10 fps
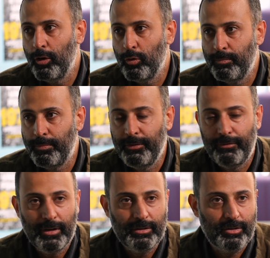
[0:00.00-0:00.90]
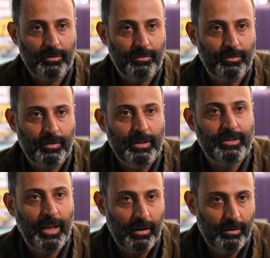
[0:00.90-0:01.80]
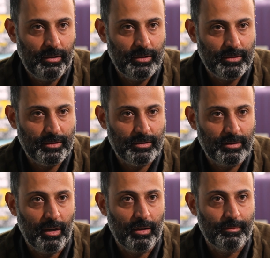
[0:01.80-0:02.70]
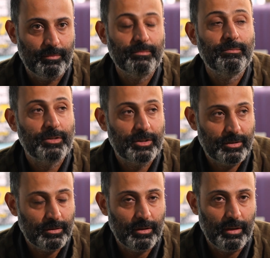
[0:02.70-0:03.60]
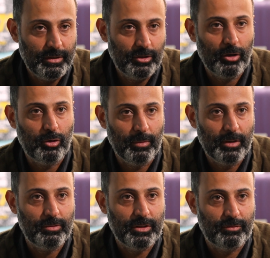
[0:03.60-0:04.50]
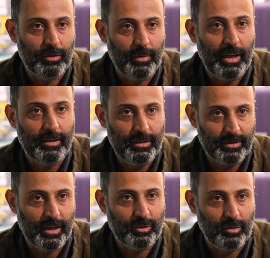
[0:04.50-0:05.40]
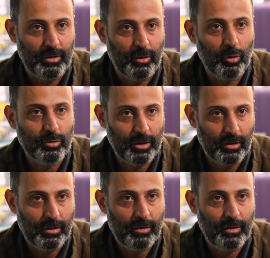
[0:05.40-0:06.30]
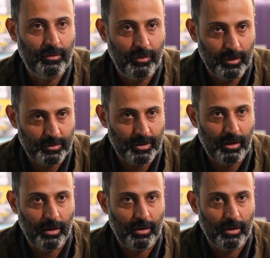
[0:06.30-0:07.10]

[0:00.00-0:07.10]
own preference of his career is his documentaries from 80s actually. Those are the films that